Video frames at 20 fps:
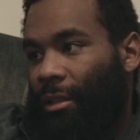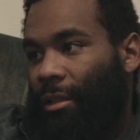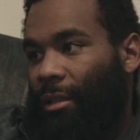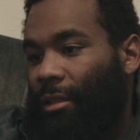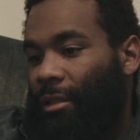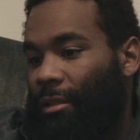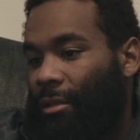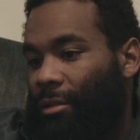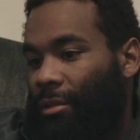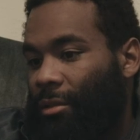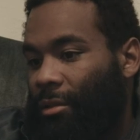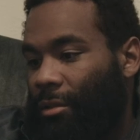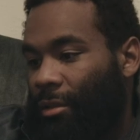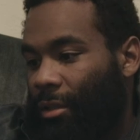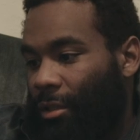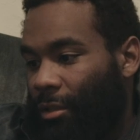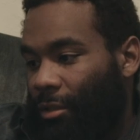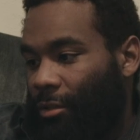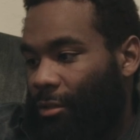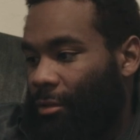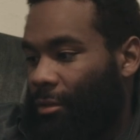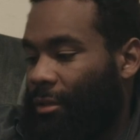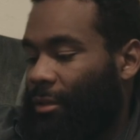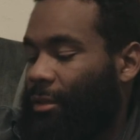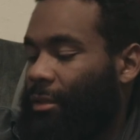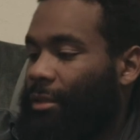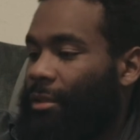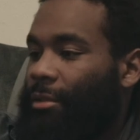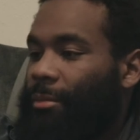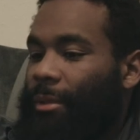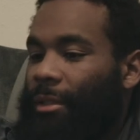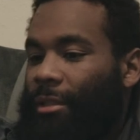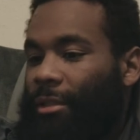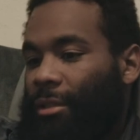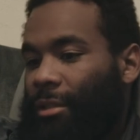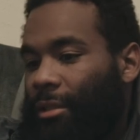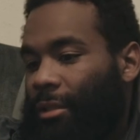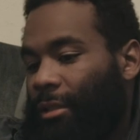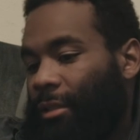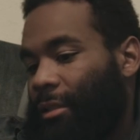And in this country,
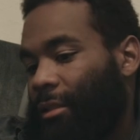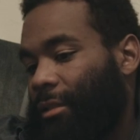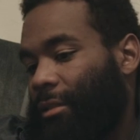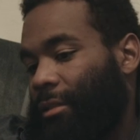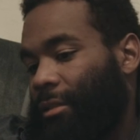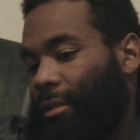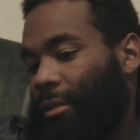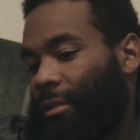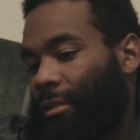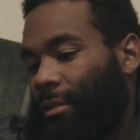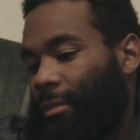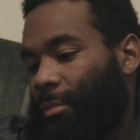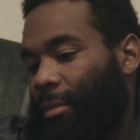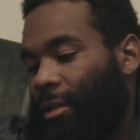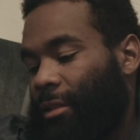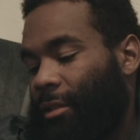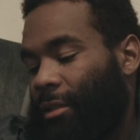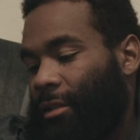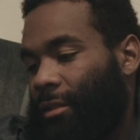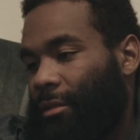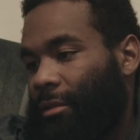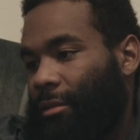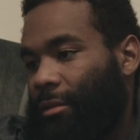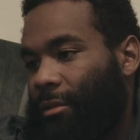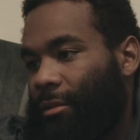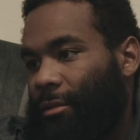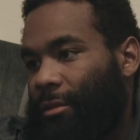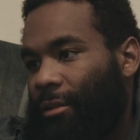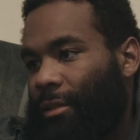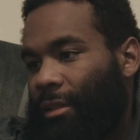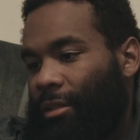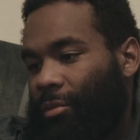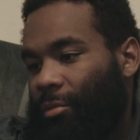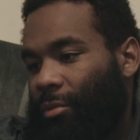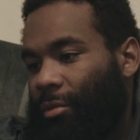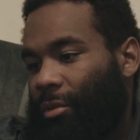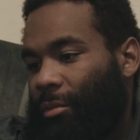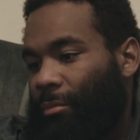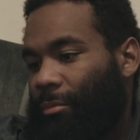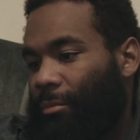especially us as Americans, that's
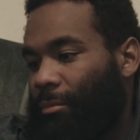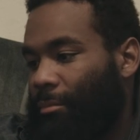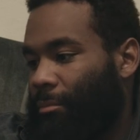what